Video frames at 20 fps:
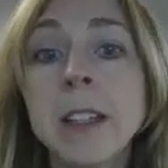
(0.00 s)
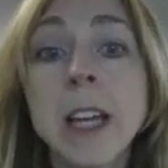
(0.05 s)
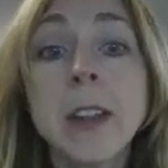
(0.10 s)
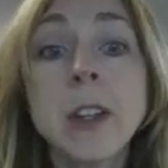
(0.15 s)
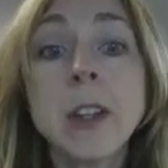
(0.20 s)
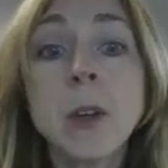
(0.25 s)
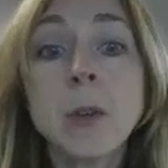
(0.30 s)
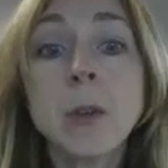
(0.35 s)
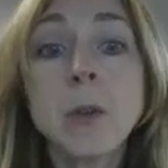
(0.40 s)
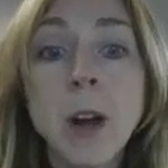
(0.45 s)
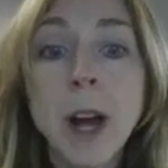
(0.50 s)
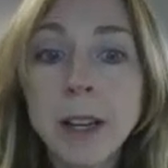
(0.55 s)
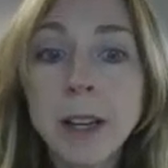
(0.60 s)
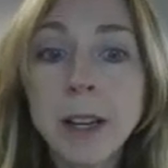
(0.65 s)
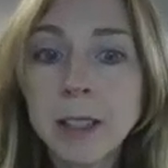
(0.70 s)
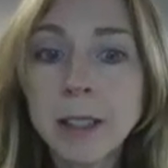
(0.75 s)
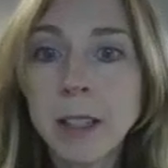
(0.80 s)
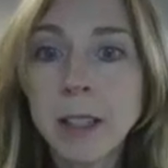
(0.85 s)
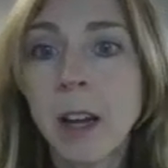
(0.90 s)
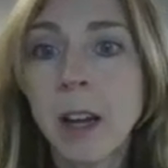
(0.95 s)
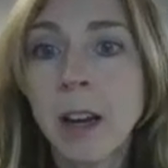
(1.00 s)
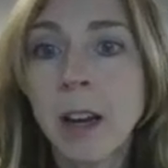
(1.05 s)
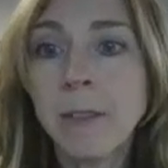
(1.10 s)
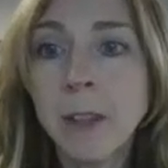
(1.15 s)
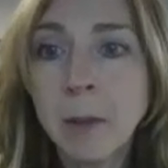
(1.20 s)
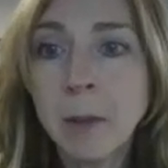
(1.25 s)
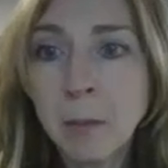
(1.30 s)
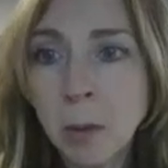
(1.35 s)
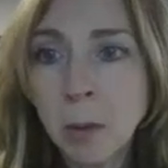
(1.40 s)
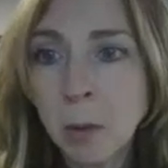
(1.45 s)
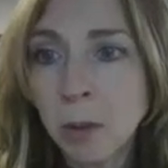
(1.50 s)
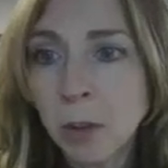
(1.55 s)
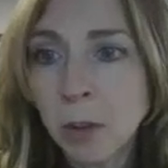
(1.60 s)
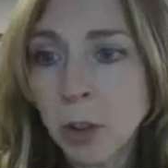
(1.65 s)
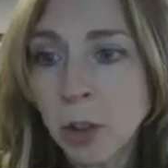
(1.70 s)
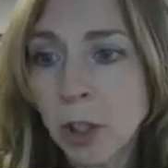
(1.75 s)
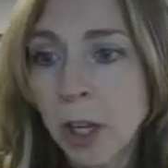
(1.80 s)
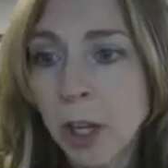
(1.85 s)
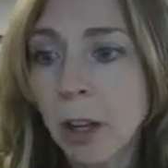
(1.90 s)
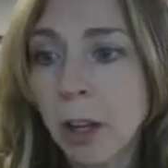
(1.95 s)
Now, the rest of the Moodle
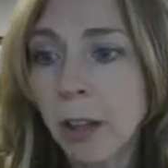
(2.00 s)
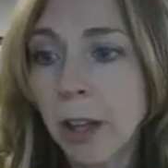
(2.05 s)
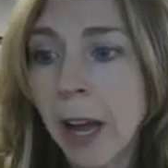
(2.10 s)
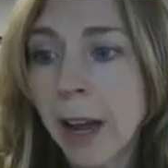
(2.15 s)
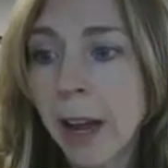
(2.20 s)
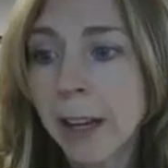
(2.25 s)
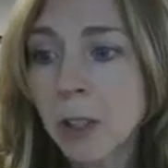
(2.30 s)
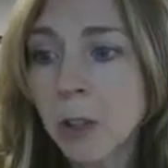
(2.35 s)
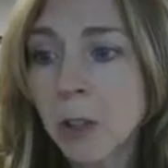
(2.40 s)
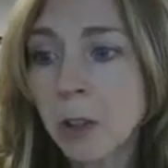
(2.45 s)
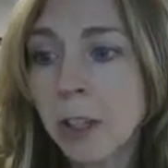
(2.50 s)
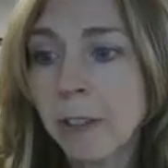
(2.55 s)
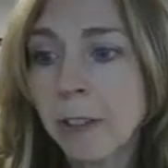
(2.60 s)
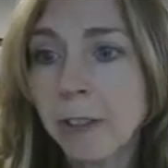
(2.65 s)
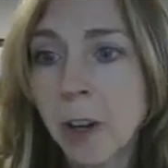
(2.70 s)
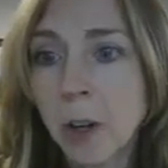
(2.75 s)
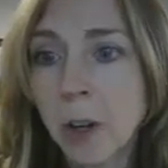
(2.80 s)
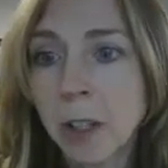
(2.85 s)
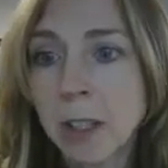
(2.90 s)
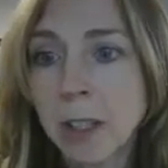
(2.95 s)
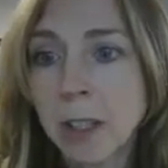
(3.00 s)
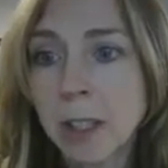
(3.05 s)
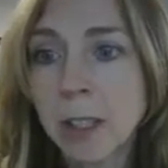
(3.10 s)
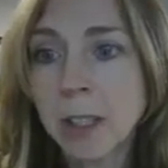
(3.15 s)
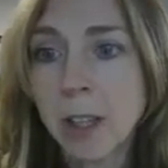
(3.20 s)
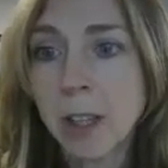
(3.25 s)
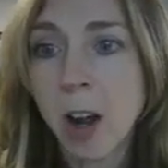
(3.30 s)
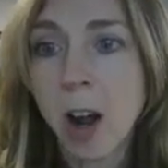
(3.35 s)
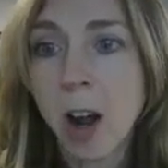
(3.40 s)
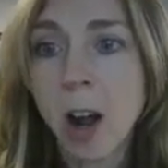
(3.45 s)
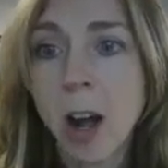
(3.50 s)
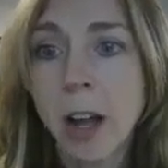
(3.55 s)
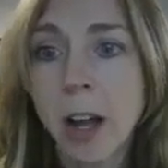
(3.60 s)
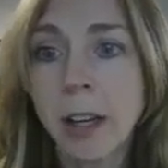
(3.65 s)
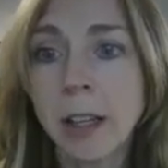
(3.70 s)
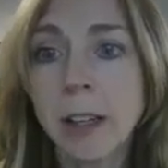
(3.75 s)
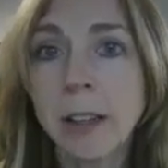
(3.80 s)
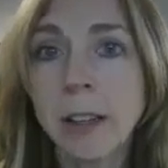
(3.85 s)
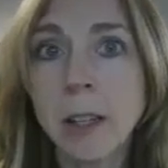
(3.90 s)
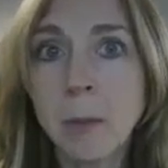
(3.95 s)
shell actually focuses
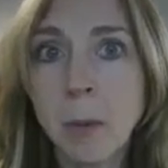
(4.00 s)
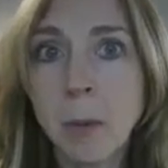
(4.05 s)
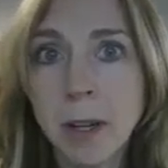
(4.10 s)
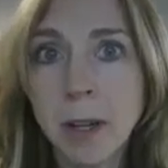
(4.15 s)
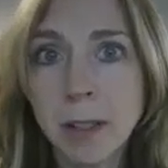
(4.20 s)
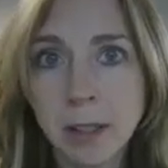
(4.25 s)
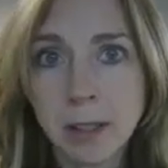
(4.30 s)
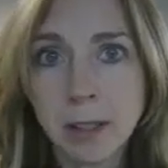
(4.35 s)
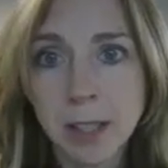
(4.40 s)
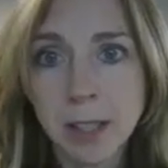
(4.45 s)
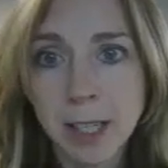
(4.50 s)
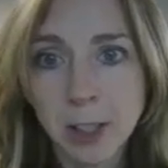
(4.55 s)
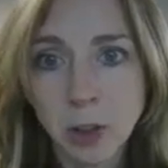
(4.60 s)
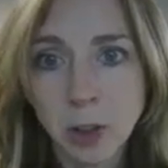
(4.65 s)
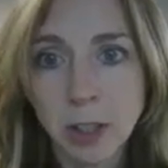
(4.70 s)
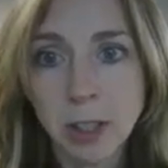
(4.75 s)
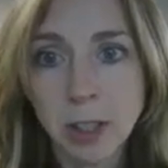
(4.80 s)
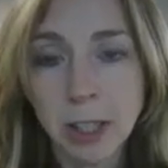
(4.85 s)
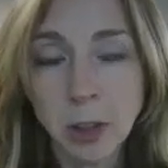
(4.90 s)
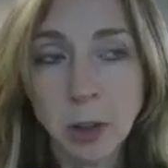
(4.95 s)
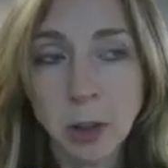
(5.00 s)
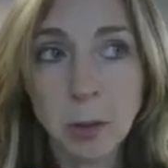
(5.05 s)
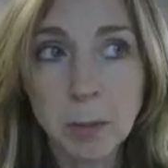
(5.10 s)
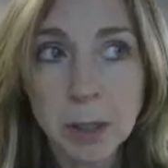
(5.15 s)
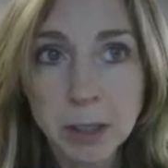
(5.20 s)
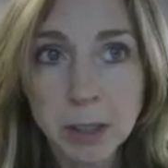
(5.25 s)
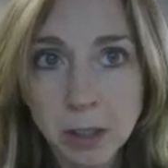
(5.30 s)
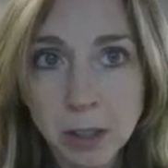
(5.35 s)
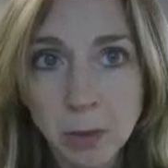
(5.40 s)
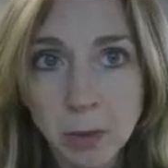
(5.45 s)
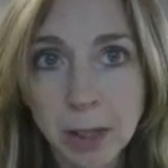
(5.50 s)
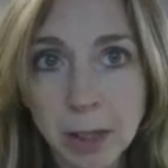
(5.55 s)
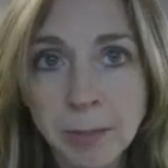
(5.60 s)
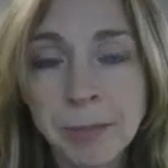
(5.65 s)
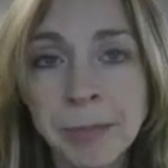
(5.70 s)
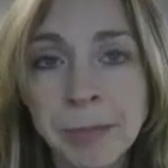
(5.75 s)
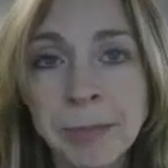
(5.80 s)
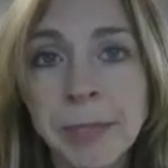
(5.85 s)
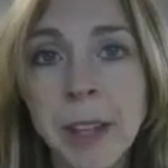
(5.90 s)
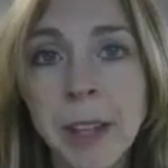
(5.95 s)
on the presentation that you'll be doing.
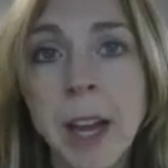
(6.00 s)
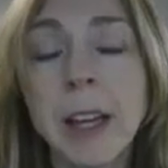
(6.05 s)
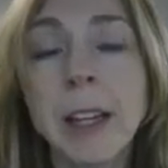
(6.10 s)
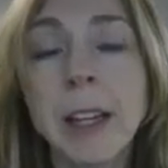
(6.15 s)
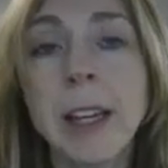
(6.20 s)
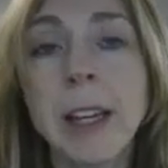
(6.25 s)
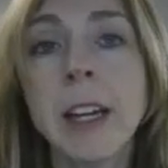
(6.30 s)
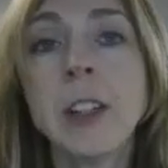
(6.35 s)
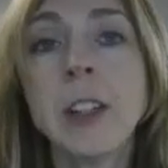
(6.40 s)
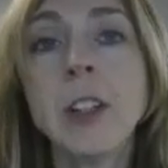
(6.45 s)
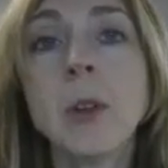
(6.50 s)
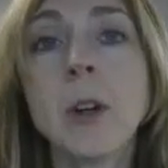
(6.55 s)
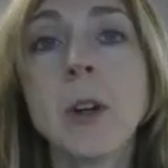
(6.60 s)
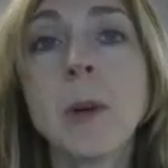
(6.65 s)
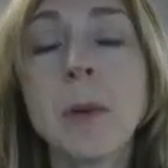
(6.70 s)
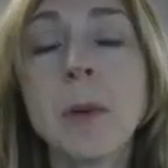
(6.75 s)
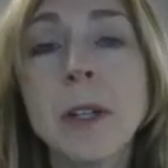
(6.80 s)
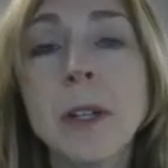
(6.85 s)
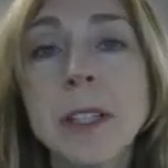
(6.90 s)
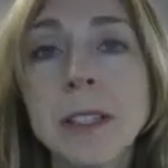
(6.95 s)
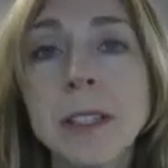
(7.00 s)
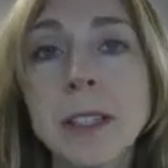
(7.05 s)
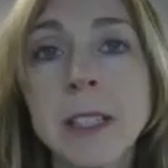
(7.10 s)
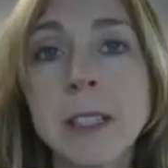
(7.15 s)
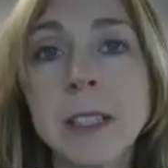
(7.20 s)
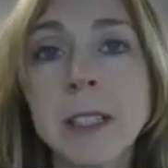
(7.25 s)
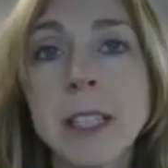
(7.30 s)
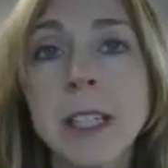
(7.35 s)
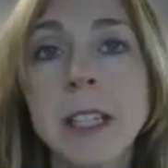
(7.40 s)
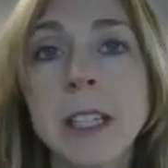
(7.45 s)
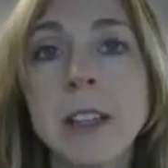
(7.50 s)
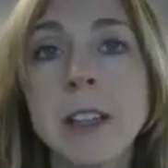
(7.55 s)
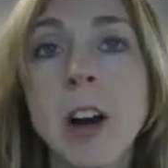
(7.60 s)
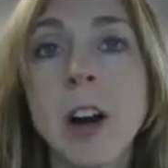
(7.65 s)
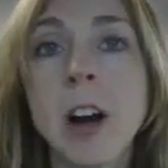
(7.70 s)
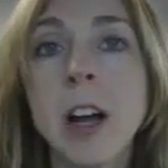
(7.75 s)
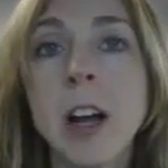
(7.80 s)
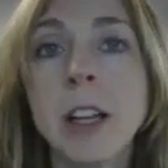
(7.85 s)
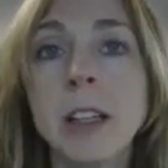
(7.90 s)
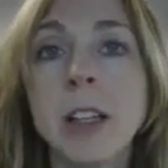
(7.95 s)
Again, you are presenting
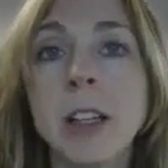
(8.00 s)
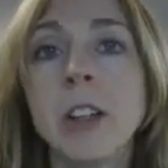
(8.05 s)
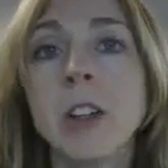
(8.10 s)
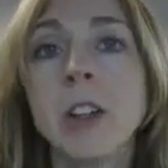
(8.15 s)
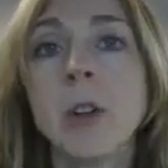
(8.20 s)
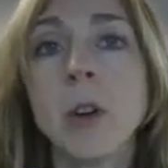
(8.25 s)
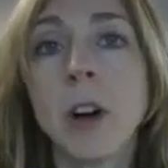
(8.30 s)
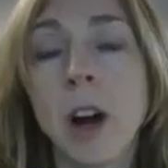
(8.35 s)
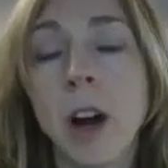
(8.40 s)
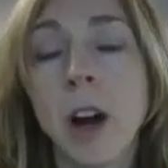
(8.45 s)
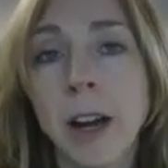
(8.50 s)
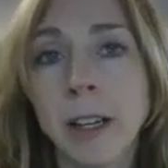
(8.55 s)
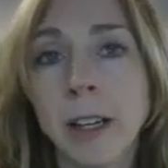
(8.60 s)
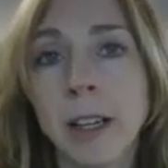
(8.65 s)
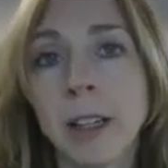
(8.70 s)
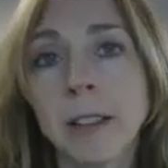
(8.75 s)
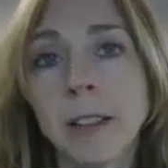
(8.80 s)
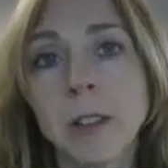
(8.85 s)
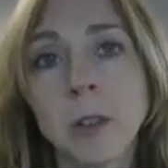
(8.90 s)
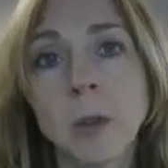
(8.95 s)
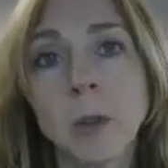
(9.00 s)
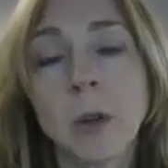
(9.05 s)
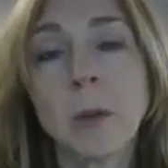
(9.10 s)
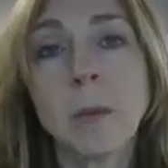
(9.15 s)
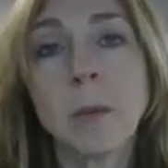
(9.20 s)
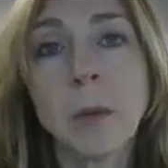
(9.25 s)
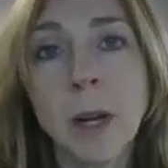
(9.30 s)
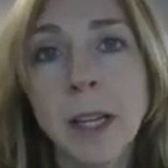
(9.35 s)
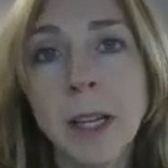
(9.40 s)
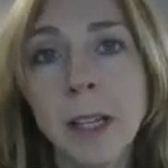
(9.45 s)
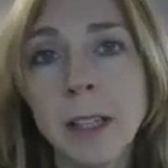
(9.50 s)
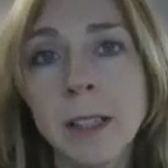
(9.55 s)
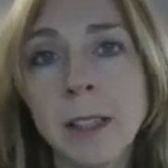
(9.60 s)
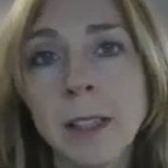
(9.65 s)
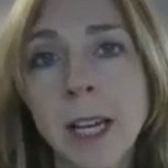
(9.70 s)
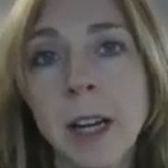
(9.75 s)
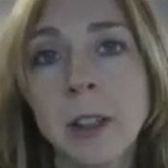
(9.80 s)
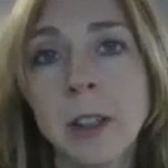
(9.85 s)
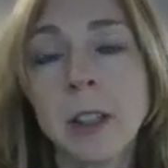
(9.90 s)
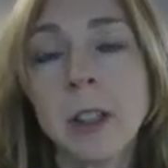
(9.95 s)
on your audience. You're breaking
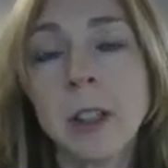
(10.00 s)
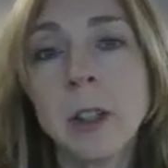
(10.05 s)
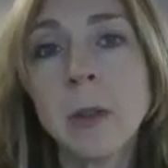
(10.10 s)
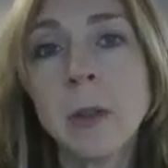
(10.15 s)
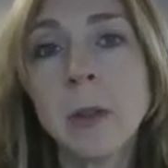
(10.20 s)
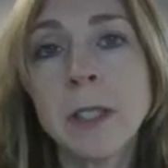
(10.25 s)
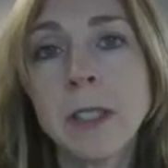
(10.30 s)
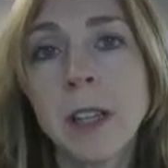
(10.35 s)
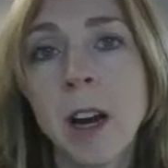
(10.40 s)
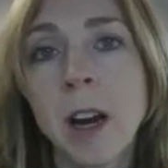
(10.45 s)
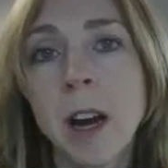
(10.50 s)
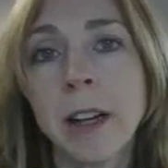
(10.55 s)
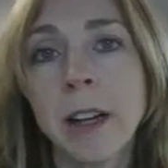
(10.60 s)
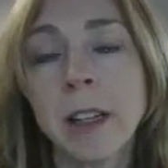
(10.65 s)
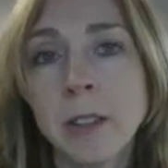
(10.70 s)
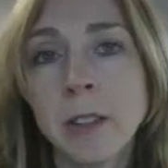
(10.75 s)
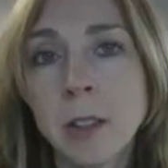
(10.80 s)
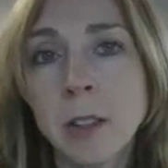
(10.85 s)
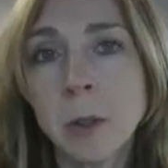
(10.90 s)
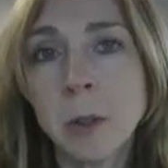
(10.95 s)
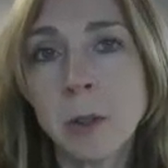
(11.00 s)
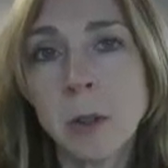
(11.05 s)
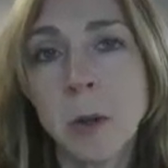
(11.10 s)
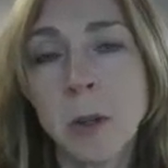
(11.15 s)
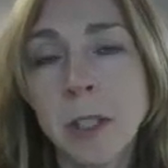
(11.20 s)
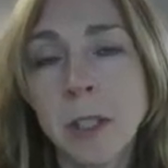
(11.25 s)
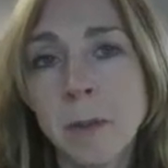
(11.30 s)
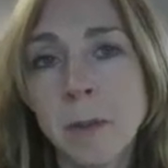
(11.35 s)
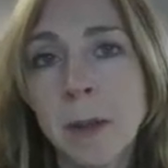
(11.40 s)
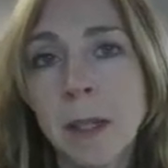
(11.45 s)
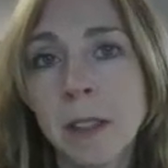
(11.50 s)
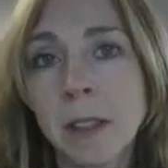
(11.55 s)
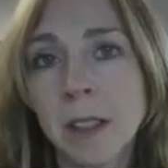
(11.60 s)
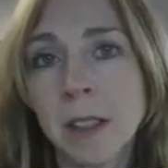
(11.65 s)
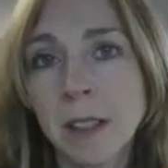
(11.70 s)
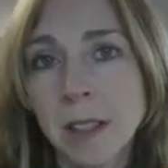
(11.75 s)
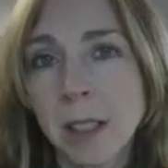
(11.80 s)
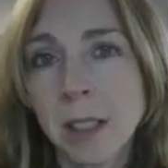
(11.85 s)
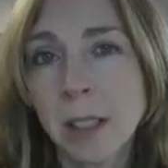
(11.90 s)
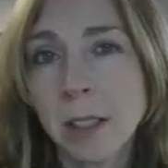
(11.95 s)
down who is the audience, who is going to be
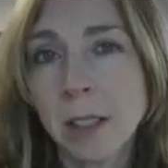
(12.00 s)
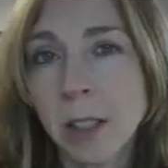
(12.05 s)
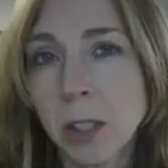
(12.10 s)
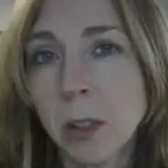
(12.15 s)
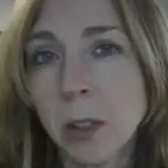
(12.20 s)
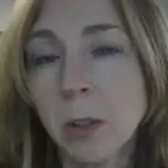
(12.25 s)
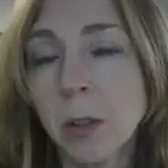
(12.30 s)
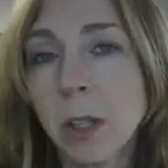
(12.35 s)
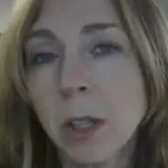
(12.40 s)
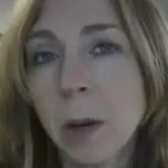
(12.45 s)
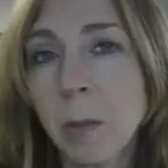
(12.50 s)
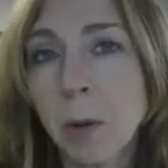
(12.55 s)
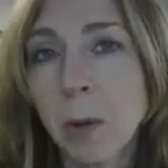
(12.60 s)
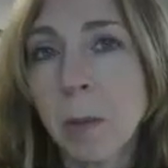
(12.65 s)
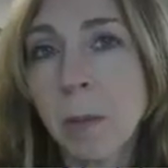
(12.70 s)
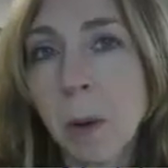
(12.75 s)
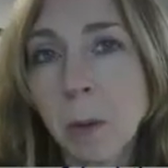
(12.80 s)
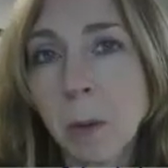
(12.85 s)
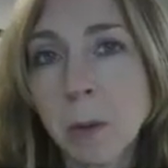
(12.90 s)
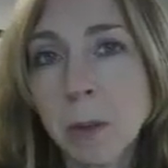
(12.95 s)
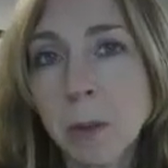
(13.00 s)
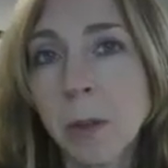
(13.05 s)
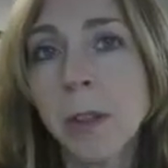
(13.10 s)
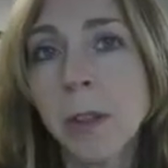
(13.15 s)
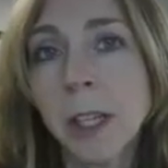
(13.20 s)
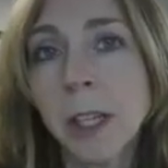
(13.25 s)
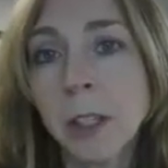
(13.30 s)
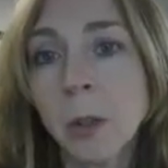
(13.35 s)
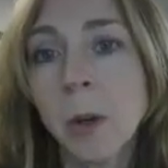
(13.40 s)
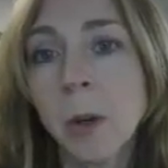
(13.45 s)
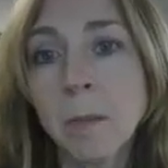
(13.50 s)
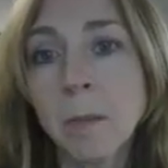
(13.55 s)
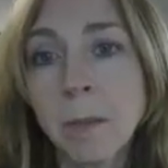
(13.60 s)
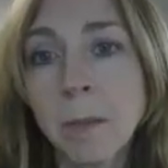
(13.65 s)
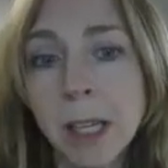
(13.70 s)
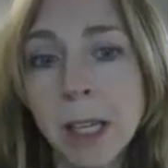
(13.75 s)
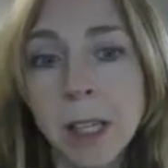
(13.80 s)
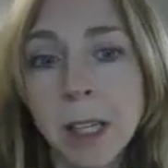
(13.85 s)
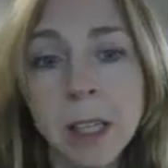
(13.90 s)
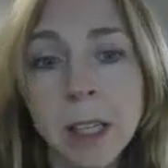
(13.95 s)
listening to that proposal that you are
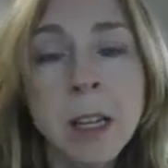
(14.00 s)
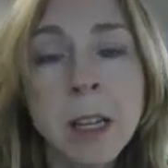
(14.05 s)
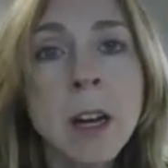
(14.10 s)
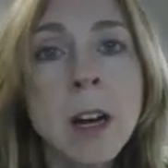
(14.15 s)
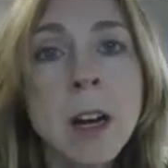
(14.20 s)
making.